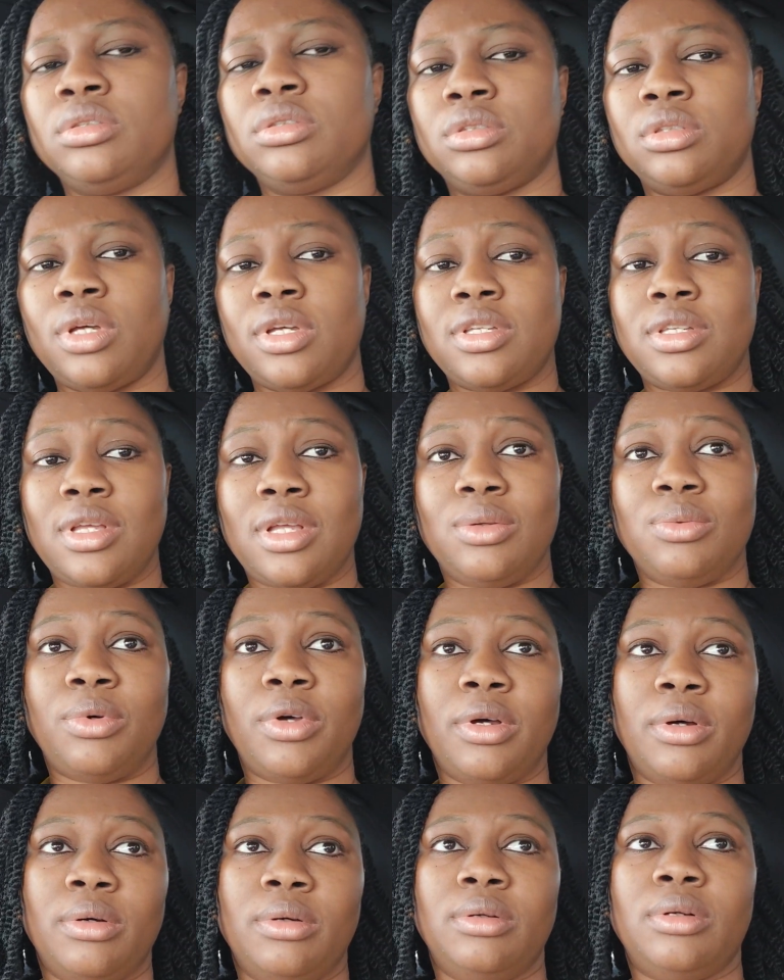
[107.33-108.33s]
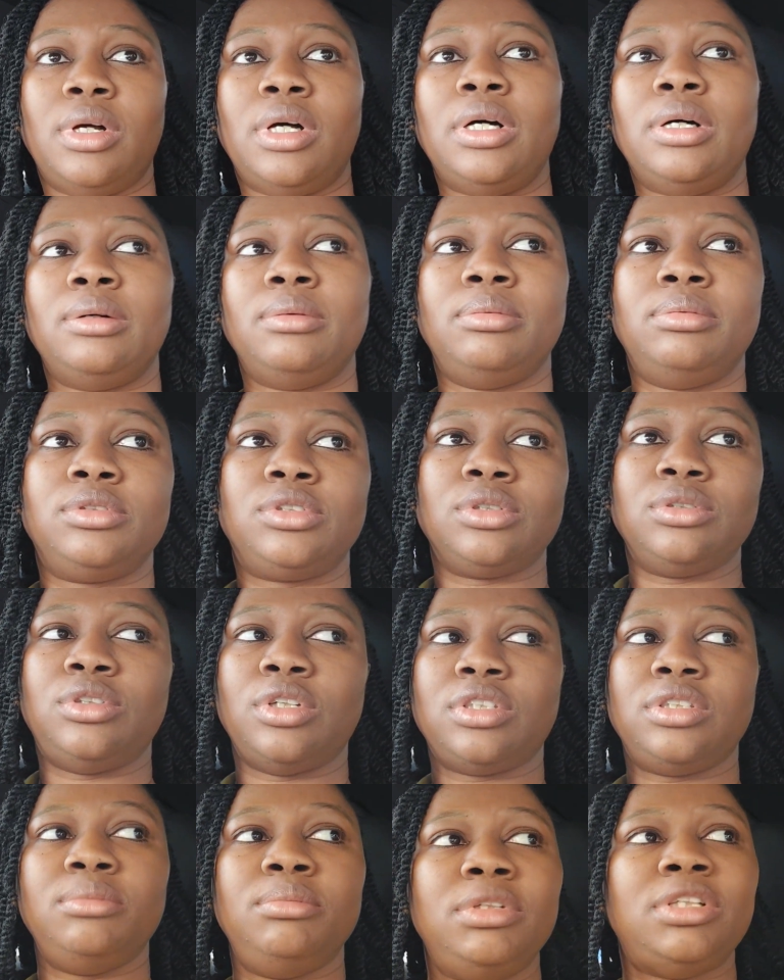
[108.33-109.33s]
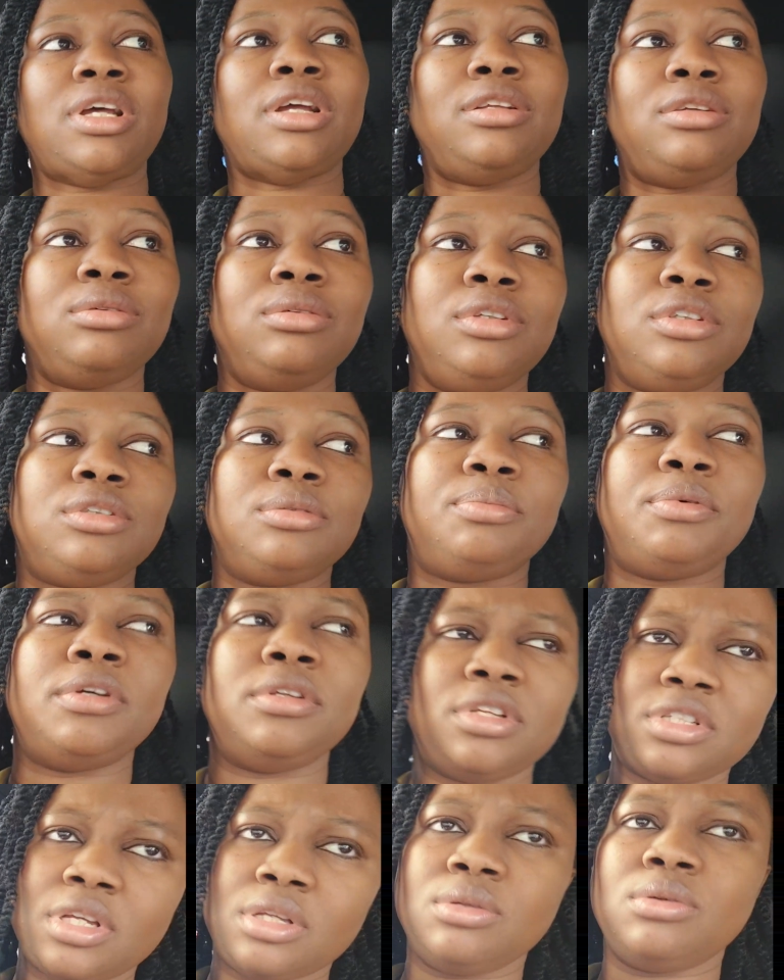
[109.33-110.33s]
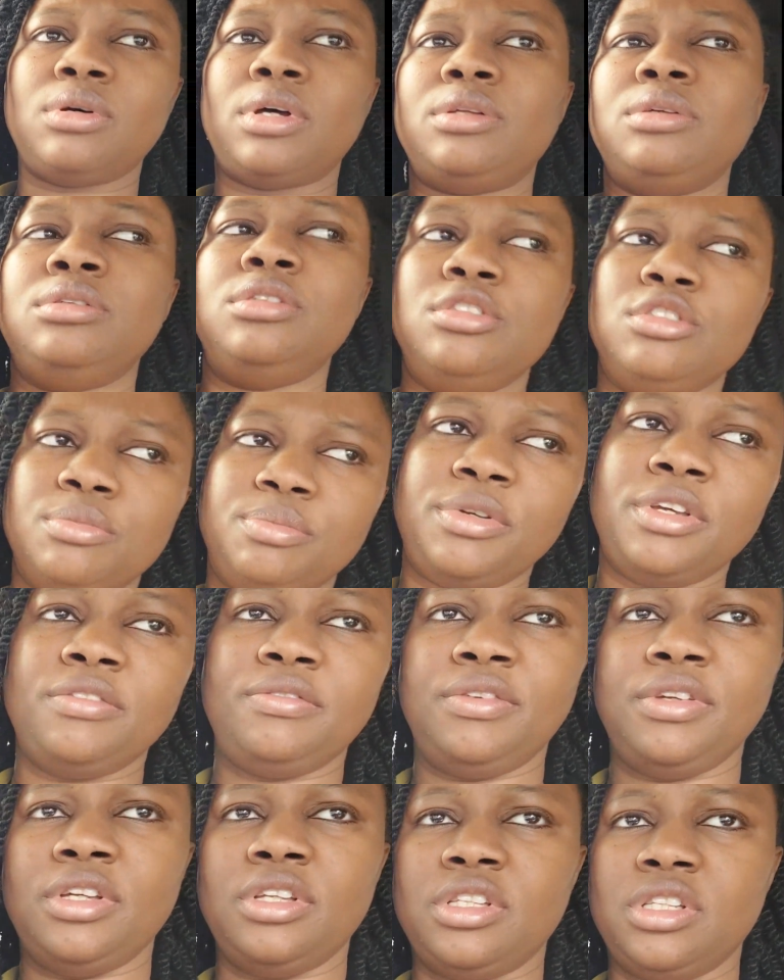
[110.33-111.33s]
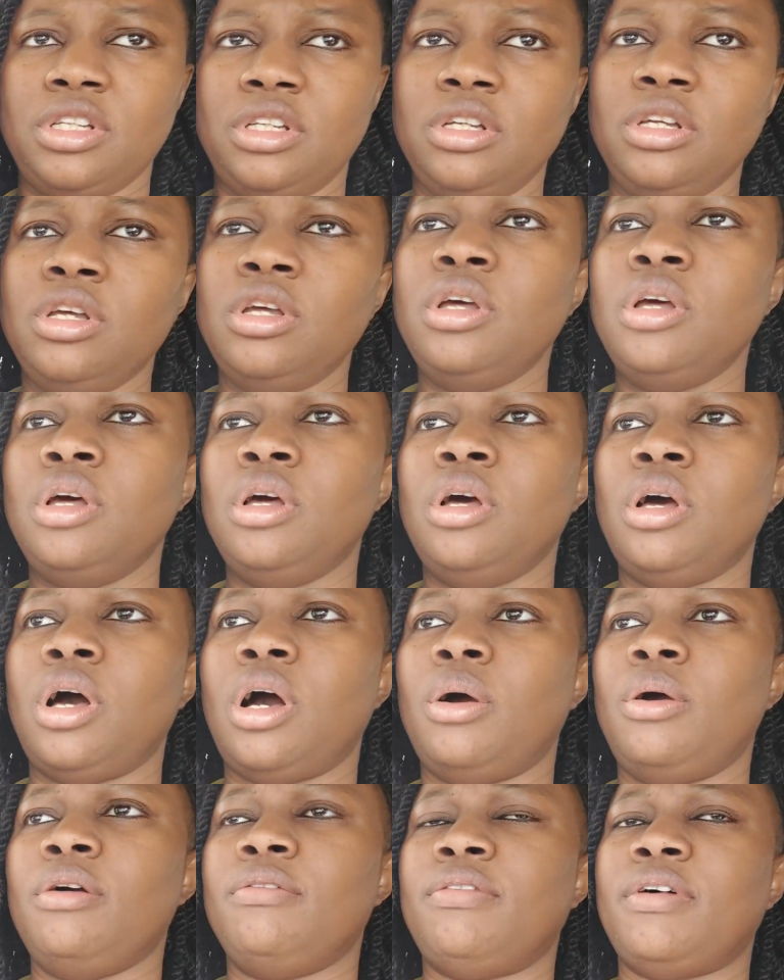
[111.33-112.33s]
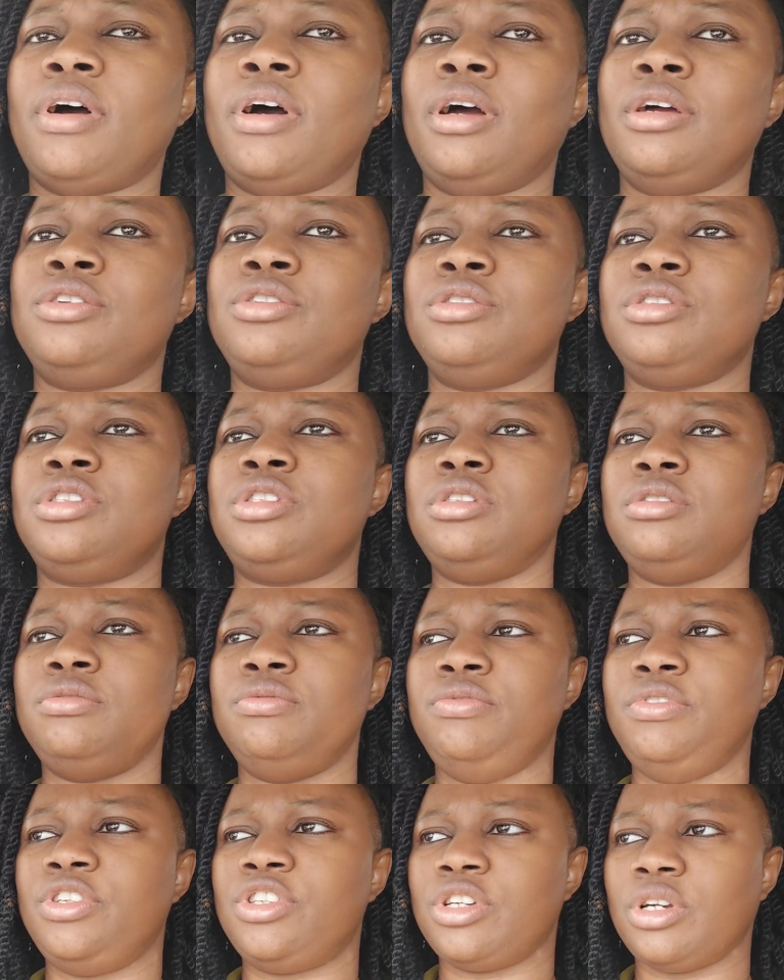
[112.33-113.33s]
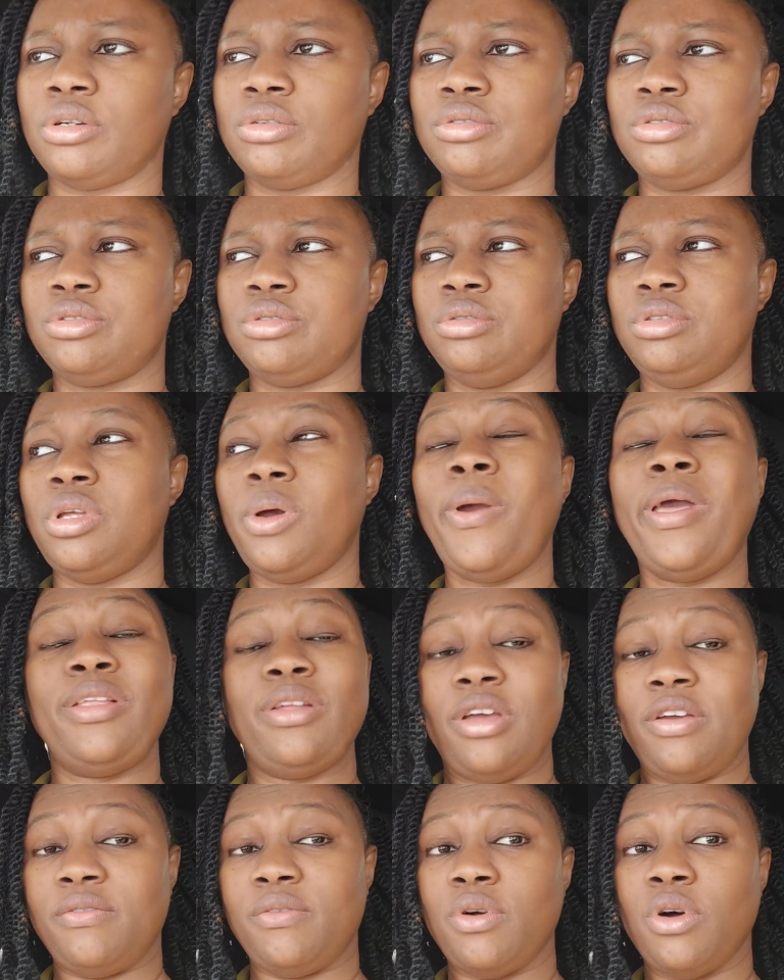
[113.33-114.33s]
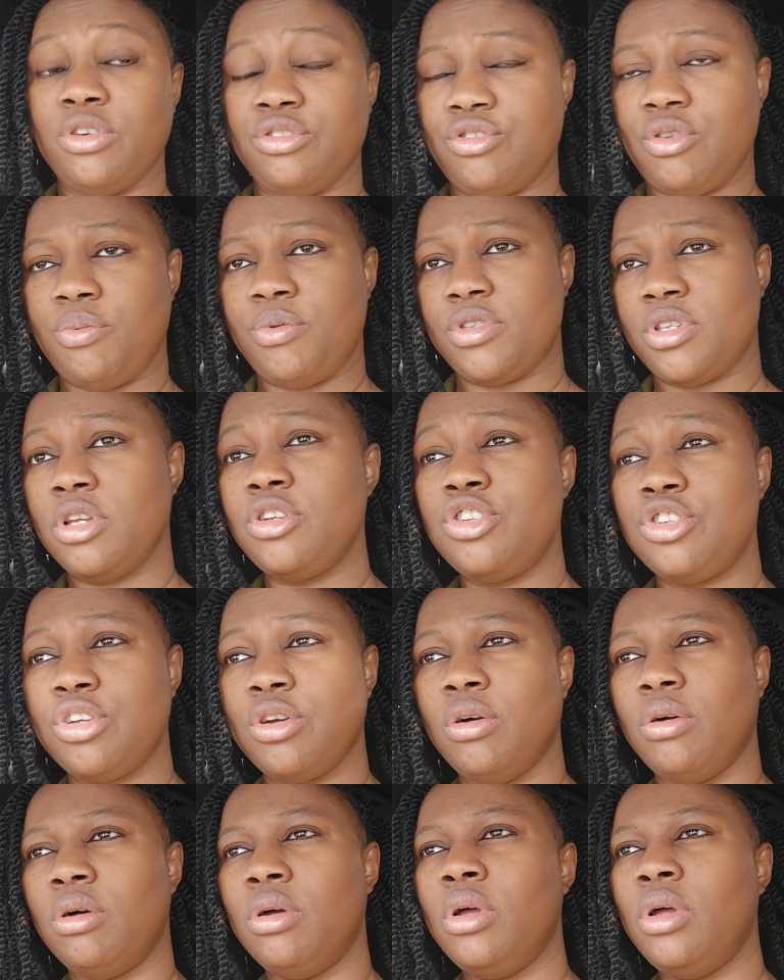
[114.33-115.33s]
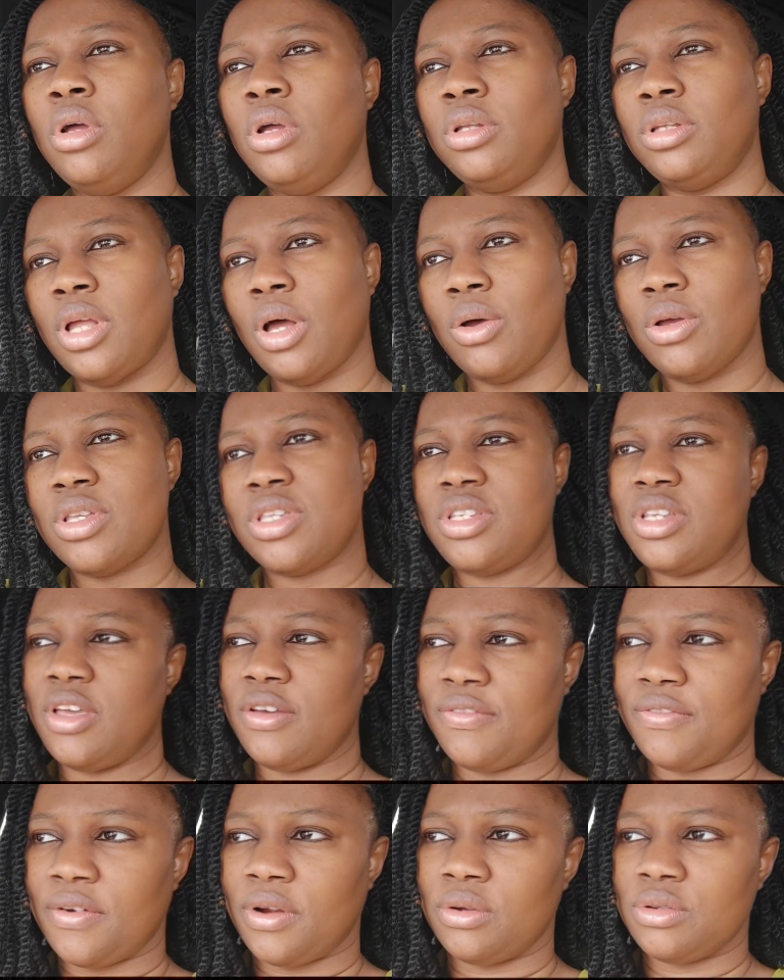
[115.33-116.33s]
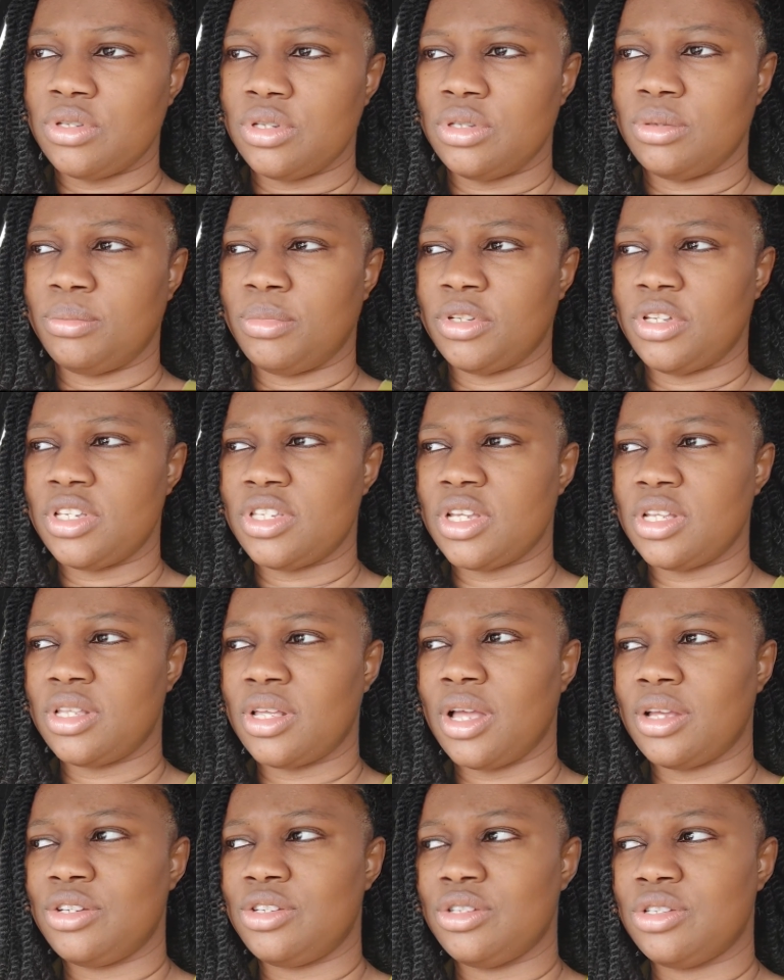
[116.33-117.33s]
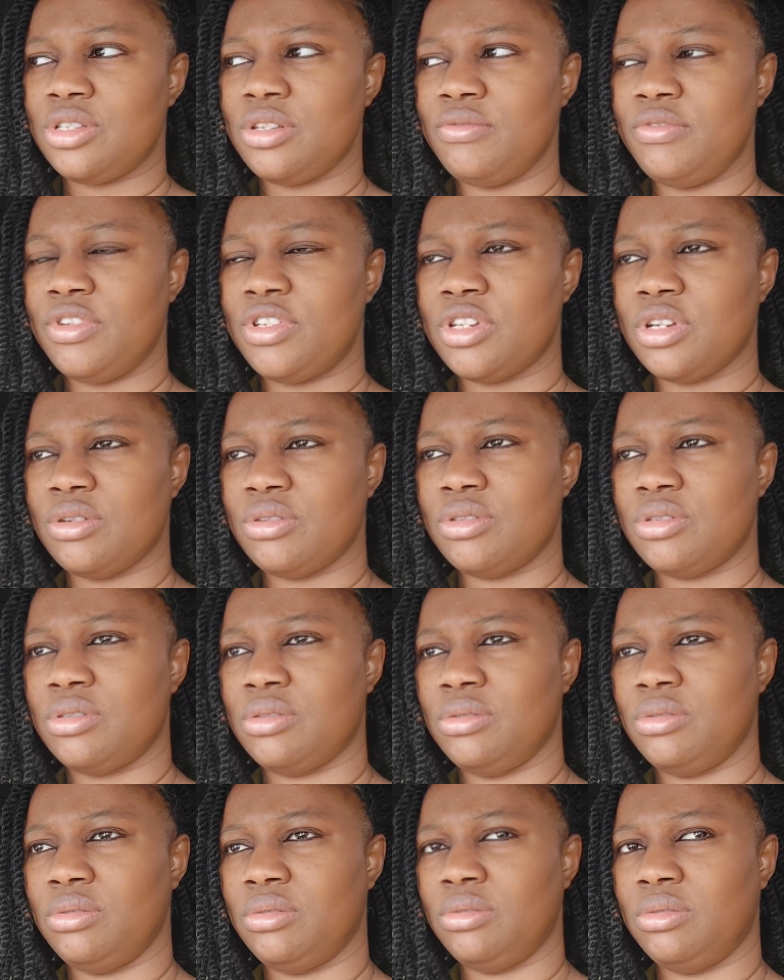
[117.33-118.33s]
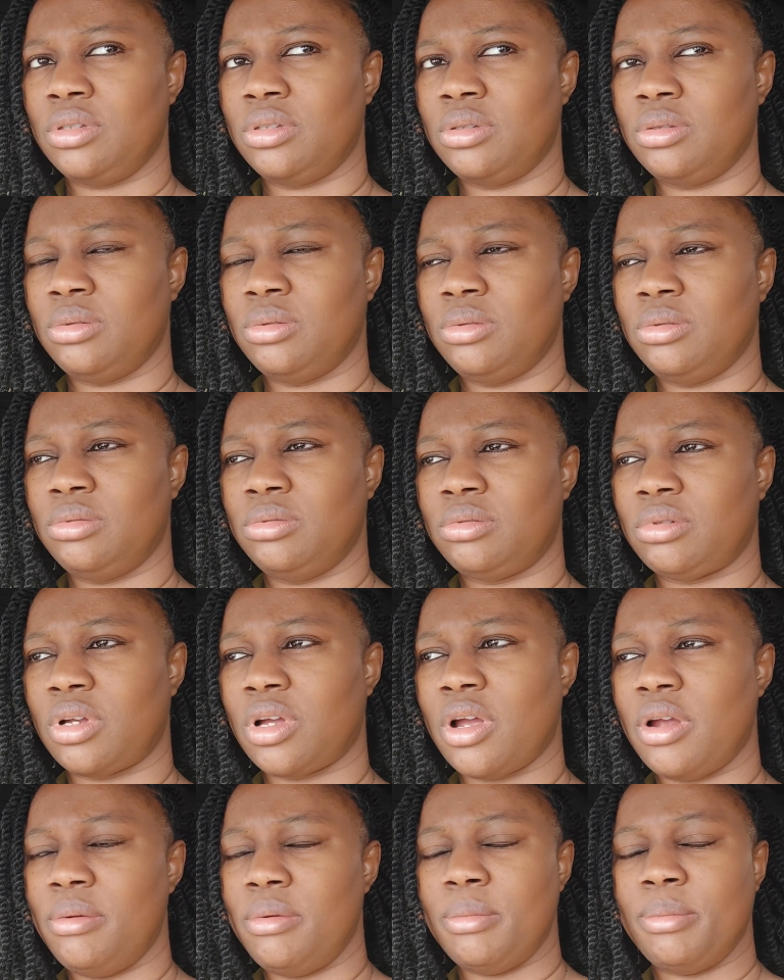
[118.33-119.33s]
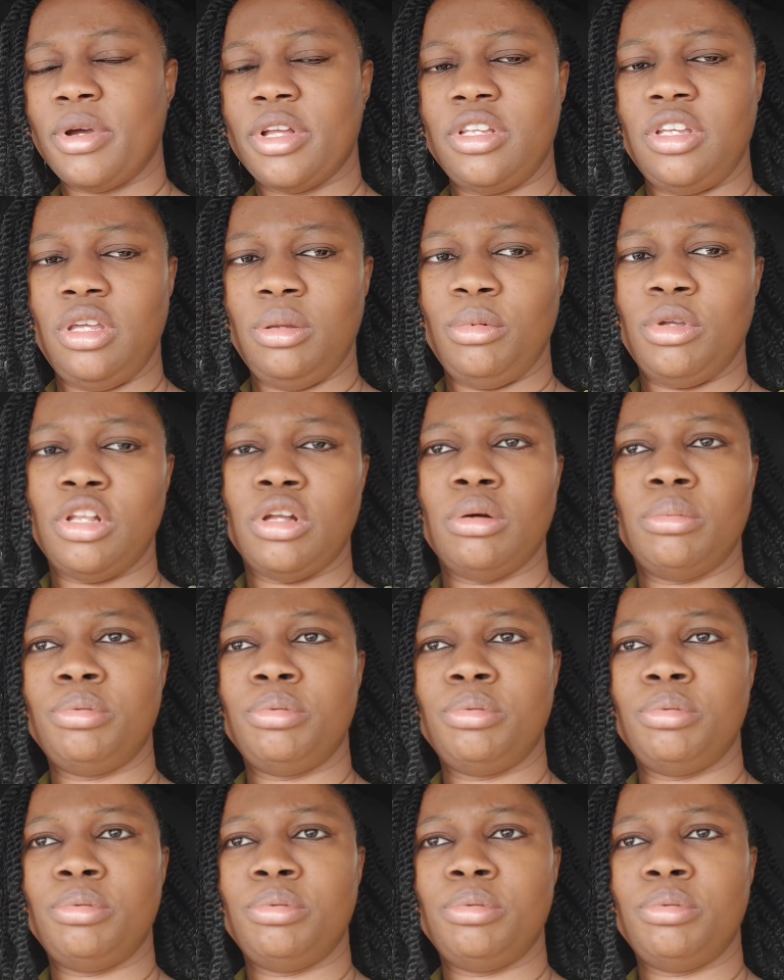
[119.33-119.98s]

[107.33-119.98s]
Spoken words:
So I said, well, so does it mean I don't need to pay? They said, no, I don't need to pay VAT. However, I should still reach out to, they were not even 100% sure. That was CFR, but they said I should still reach out to, if I remember the email, I'll